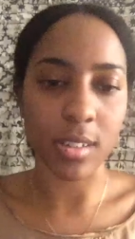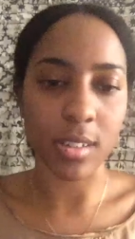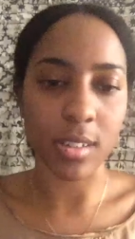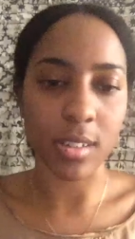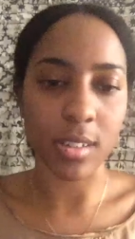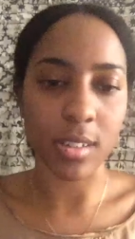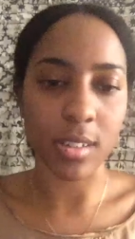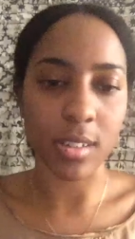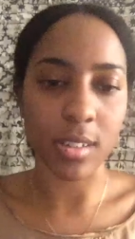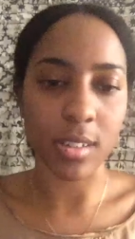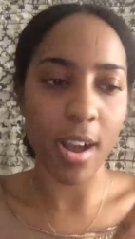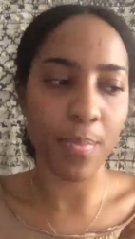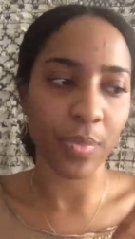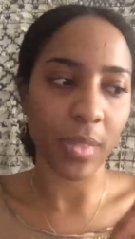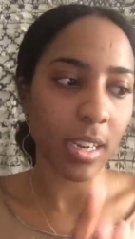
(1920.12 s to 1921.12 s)
um,
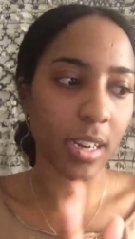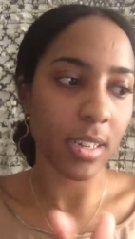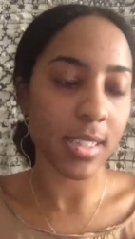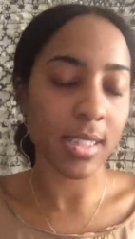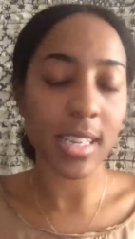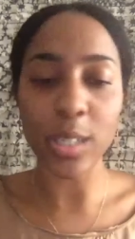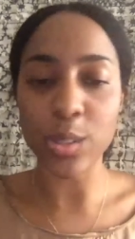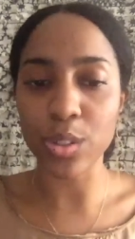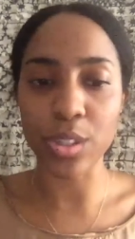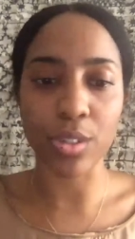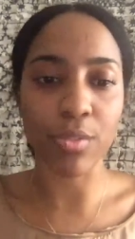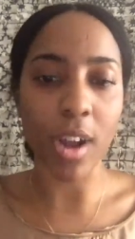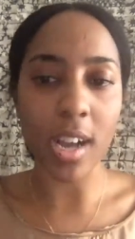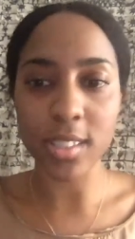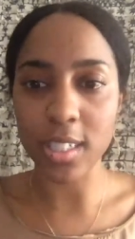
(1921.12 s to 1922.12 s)
their schedule, their
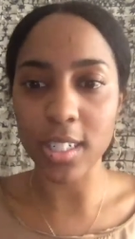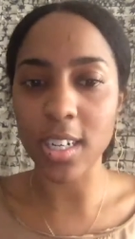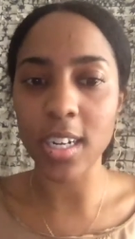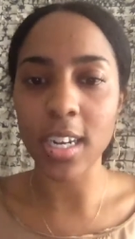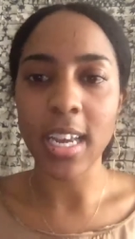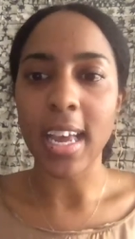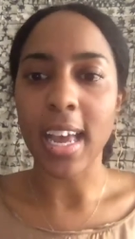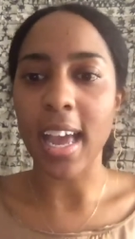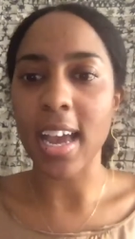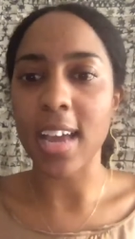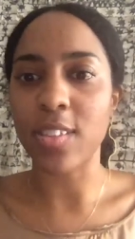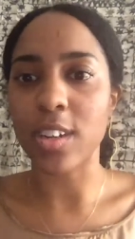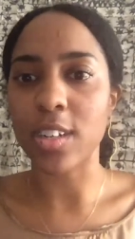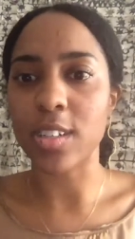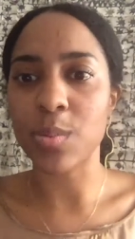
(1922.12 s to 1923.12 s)
roster,
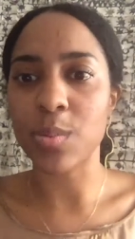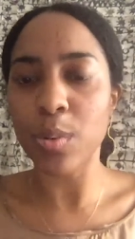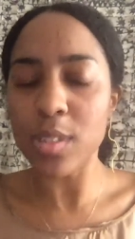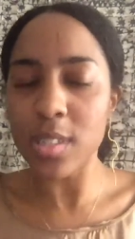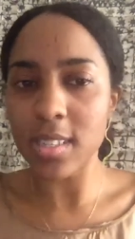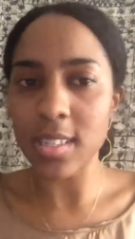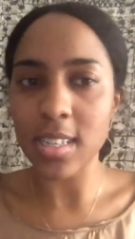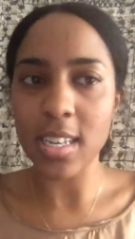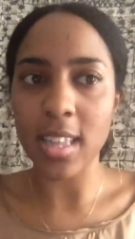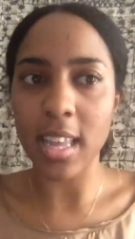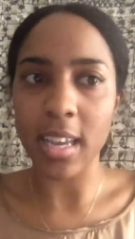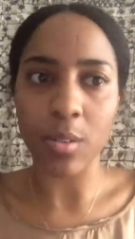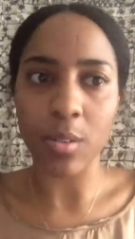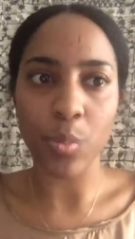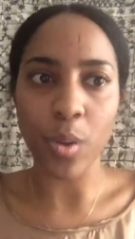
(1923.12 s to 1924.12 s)
and they're supposed to see
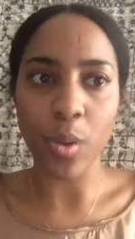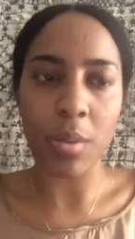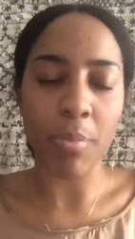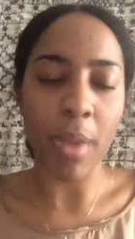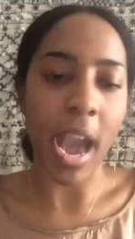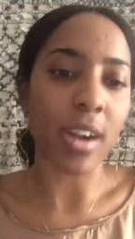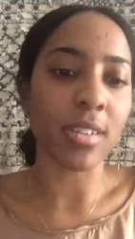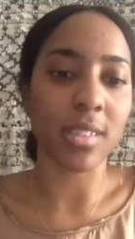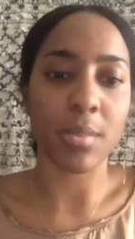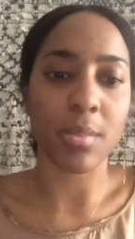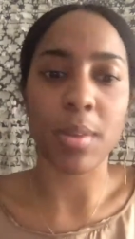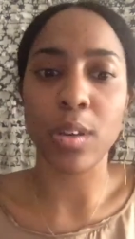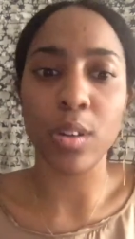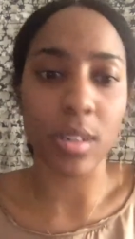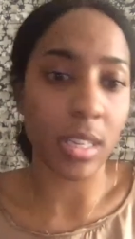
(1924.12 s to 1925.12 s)
like what patterns am
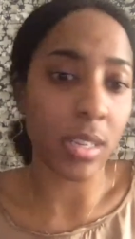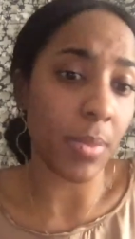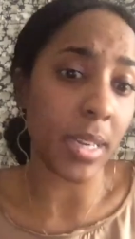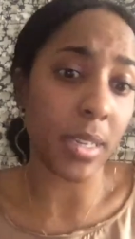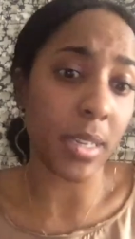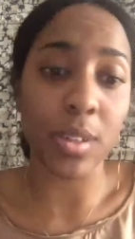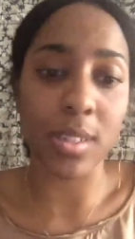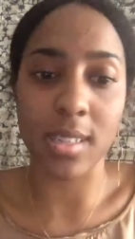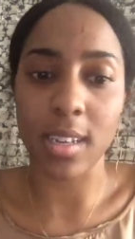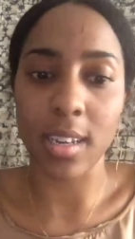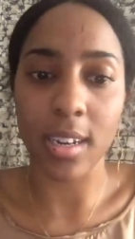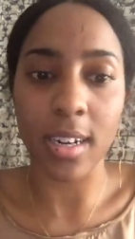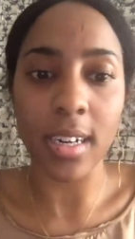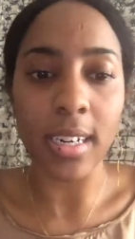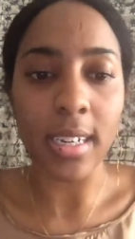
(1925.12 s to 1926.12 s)
I am I noticing
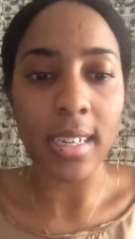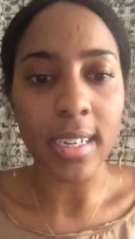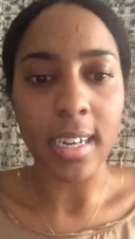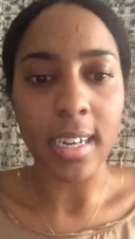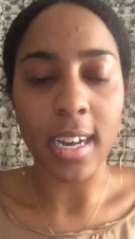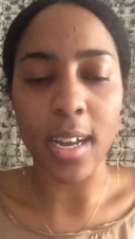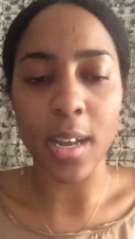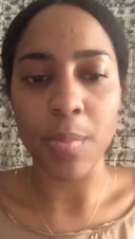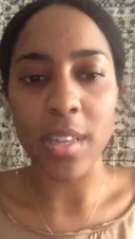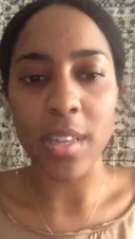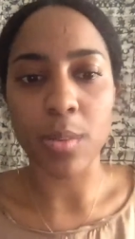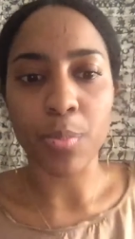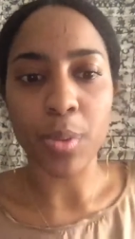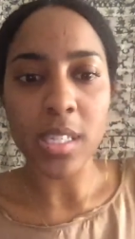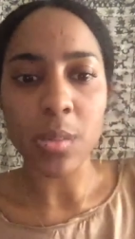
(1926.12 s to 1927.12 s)
here, um, and
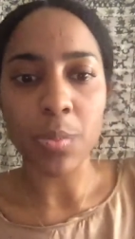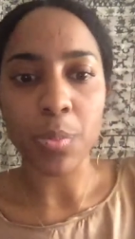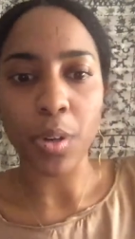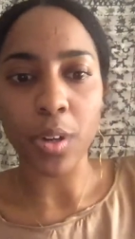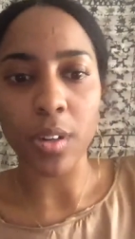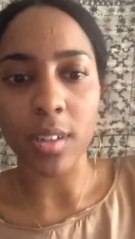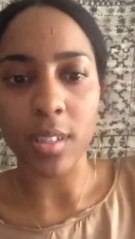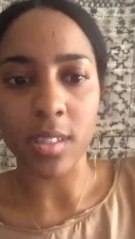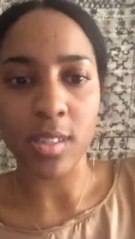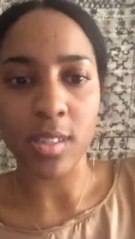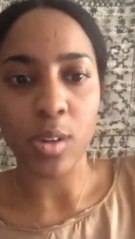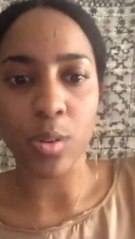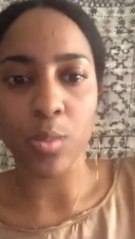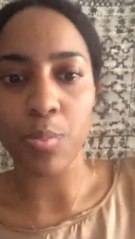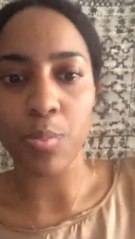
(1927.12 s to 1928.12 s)
the principal. And
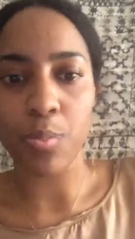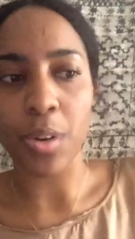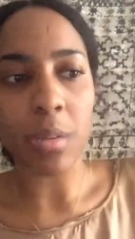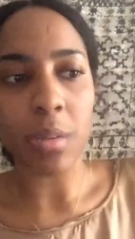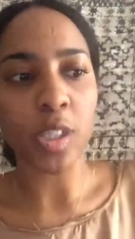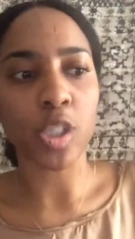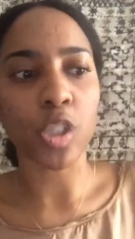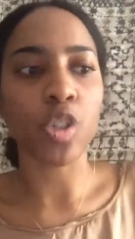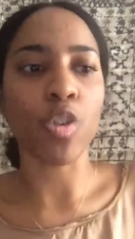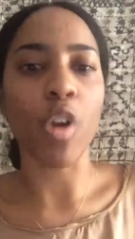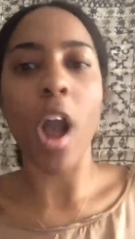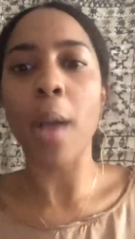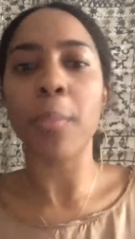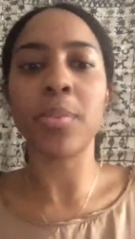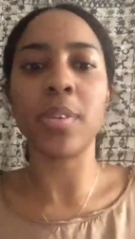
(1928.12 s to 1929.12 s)
so pretty much you're
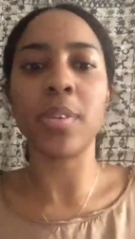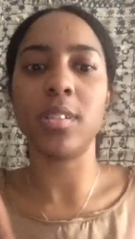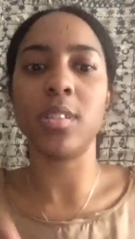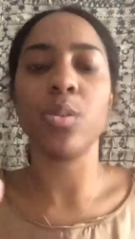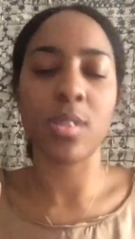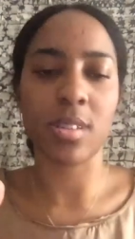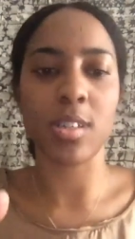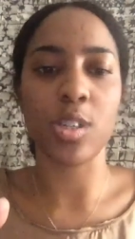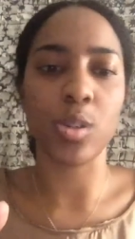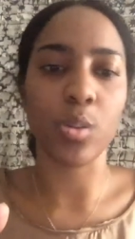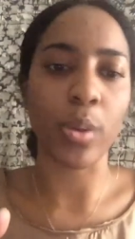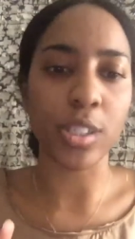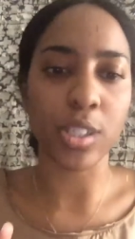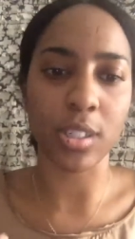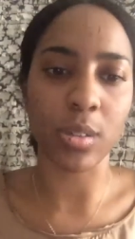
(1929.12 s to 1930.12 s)
dropped into a
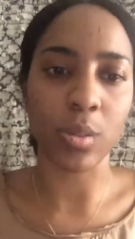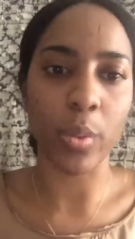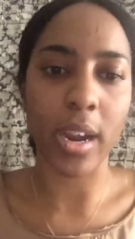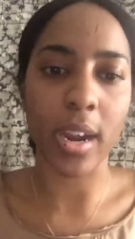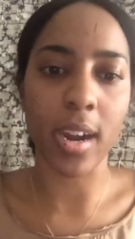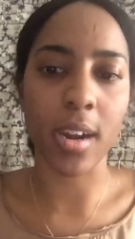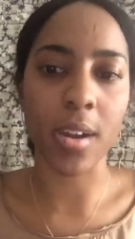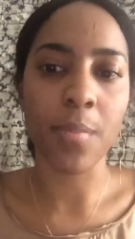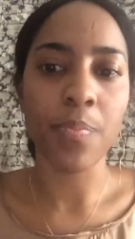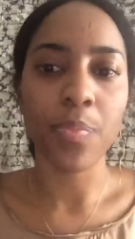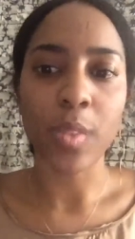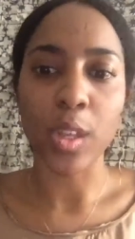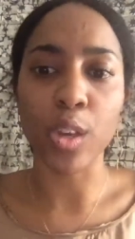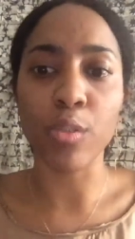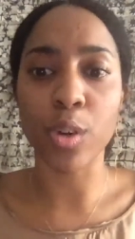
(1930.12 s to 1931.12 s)
situation where
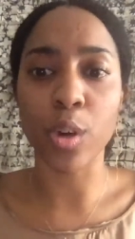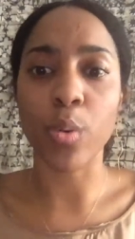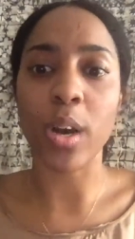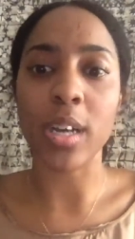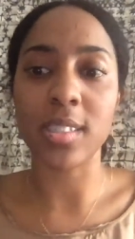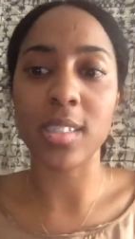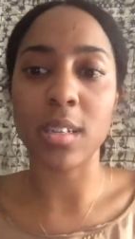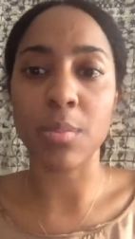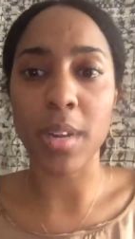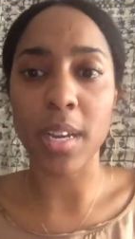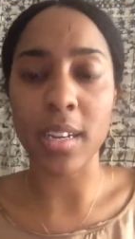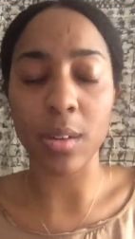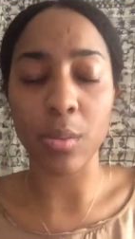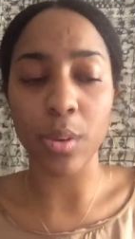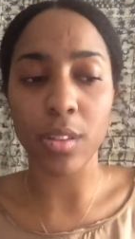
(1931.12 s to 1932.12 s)
you've requested a
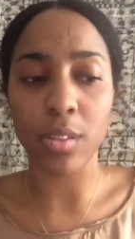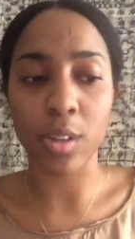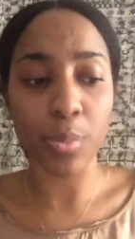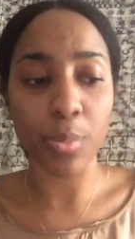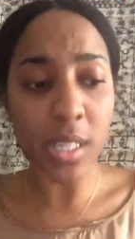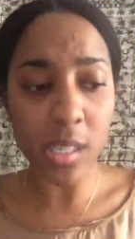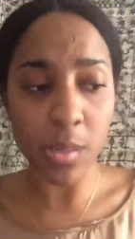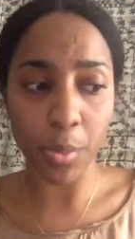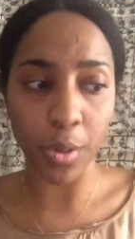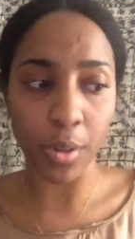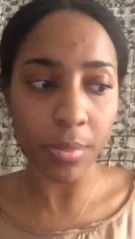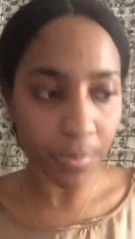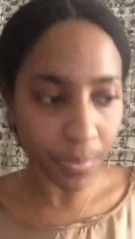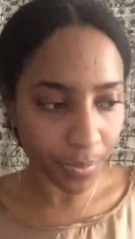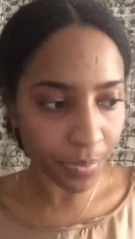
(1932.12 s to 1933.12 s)
meeting with your
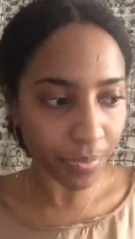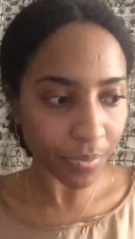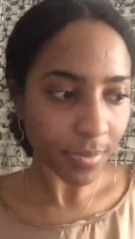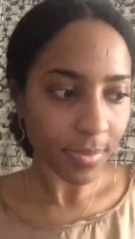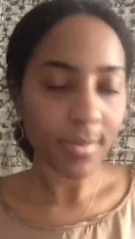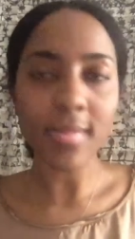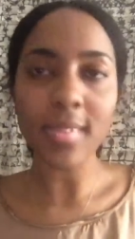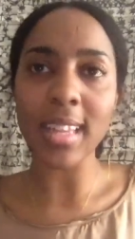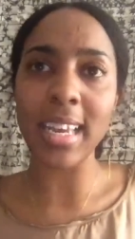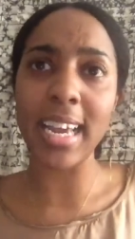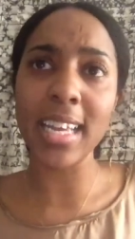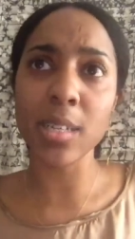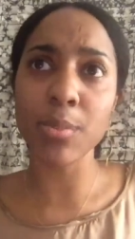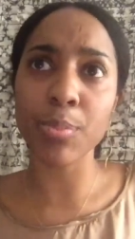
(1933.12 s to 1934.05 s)
principal and the